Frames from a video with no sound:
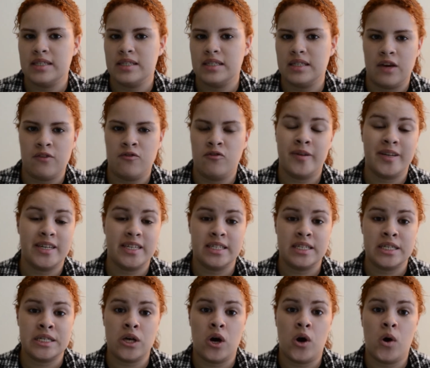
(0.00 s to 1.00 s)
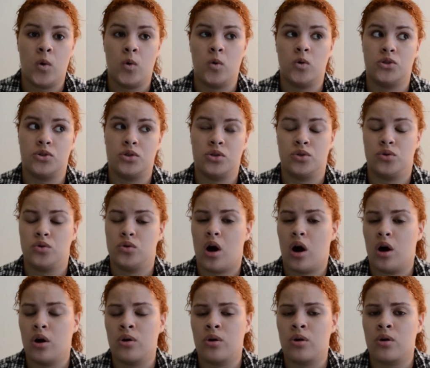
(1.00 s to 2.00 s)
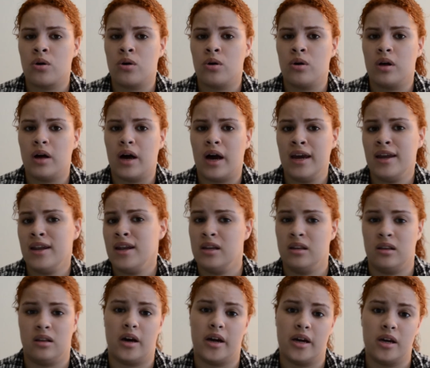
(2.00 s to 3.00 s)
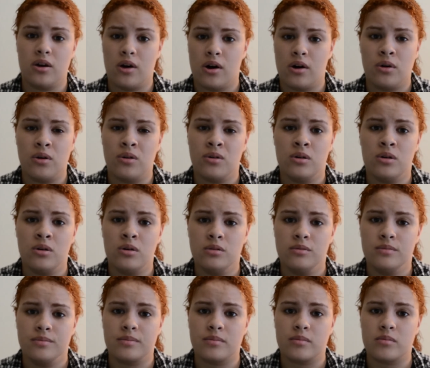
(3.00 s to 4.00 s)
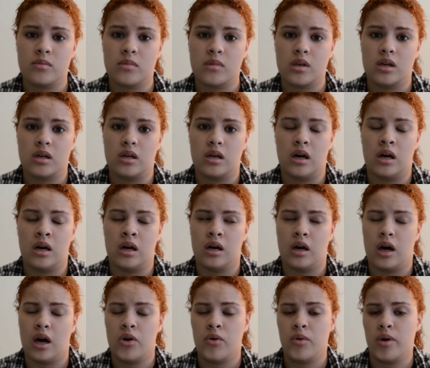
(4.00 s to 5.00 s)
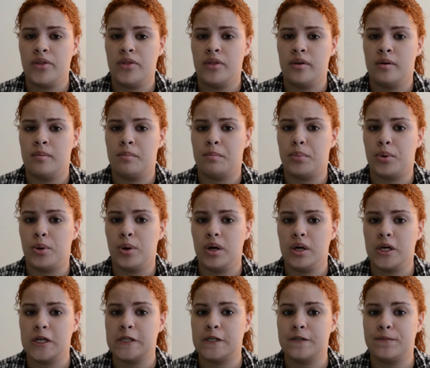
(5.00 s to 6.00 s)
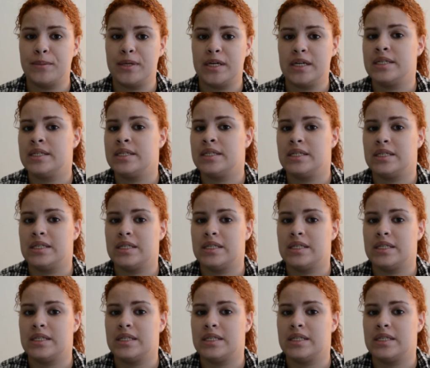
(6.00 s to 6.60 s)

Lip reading: Everybody says, oh, it's the new Gone Girl. I didn't like Gone Girl. I read the book because